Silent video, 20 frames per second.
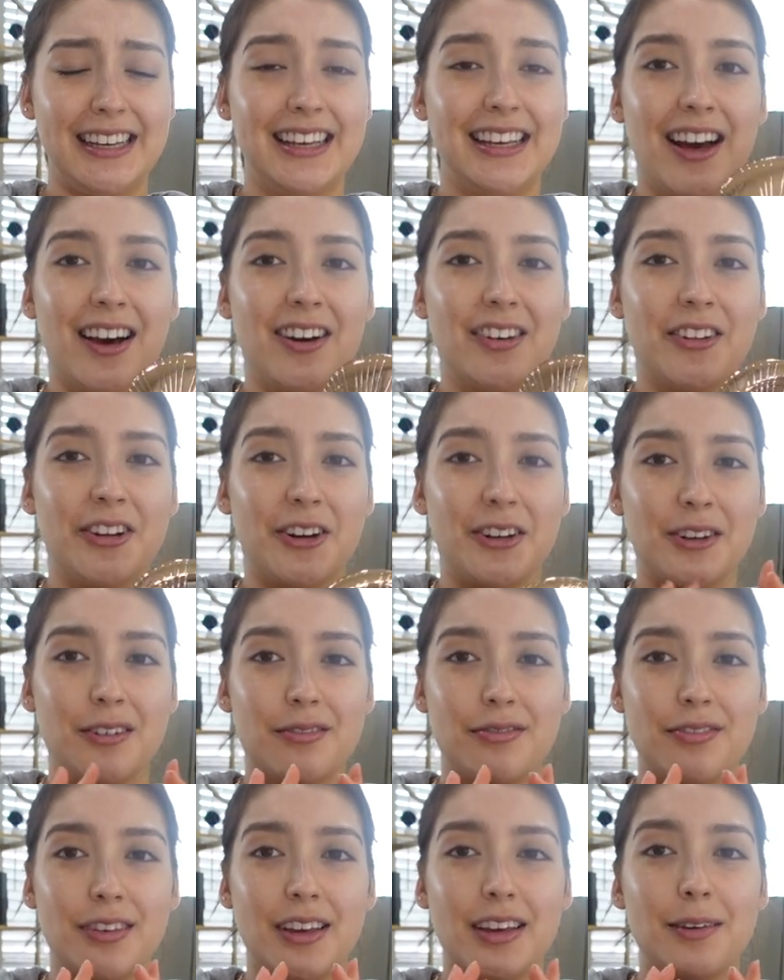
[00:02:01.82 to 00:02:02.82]
how they're gonna
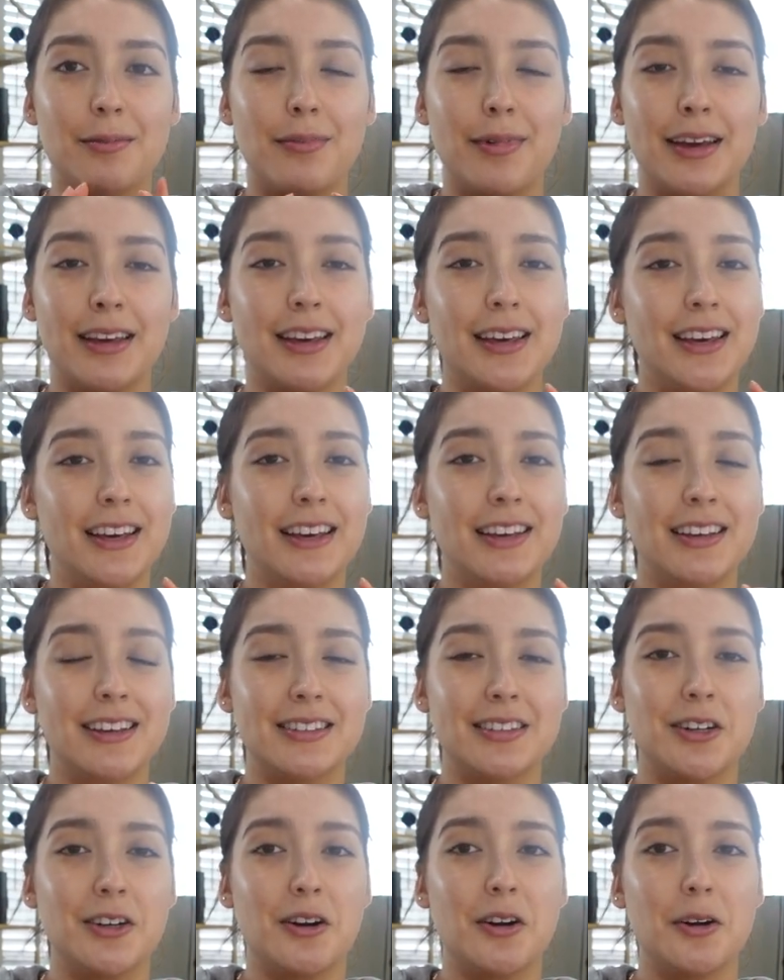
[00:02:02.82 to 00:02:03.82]
fit in my kit
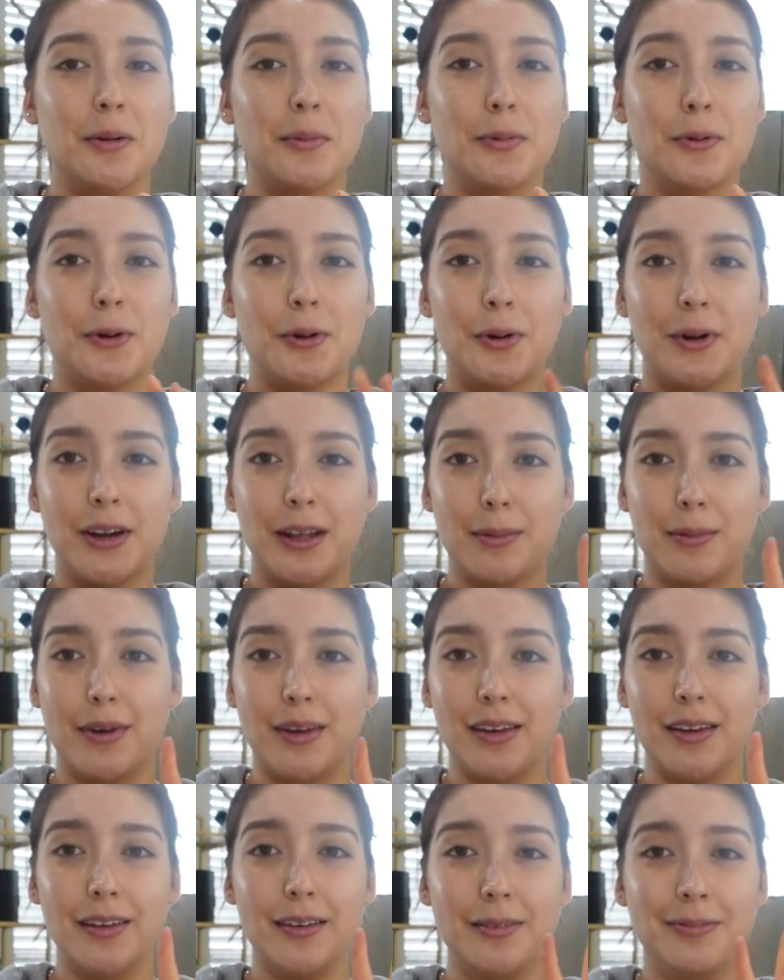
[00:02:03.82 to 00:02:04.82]
because they are pretty
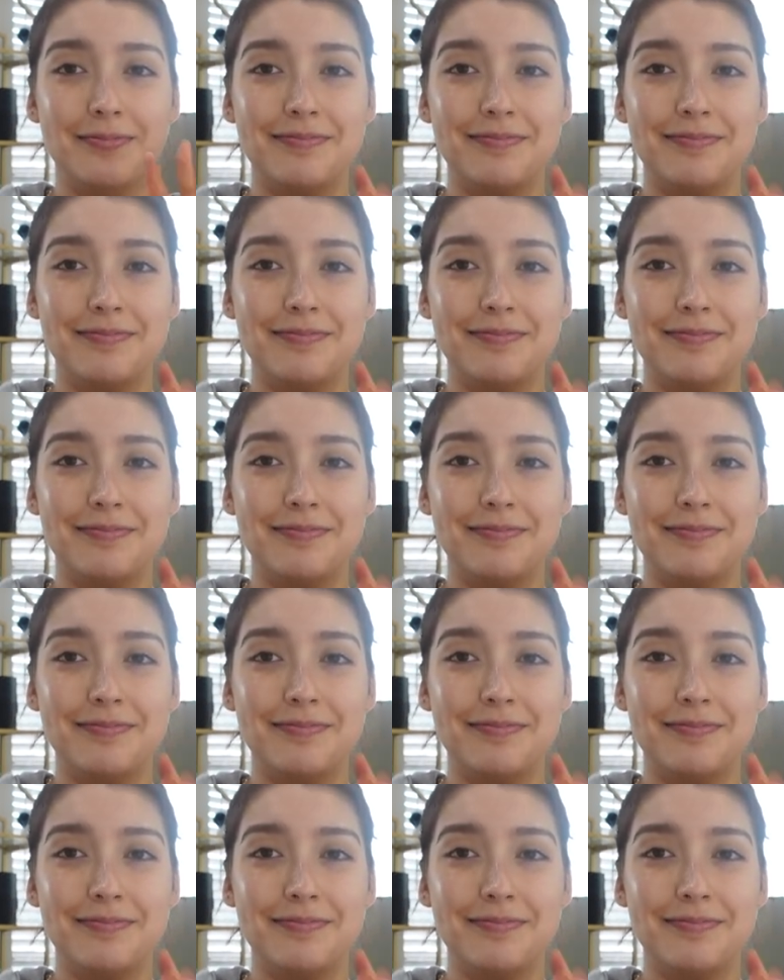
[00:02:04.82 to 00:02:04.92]
big.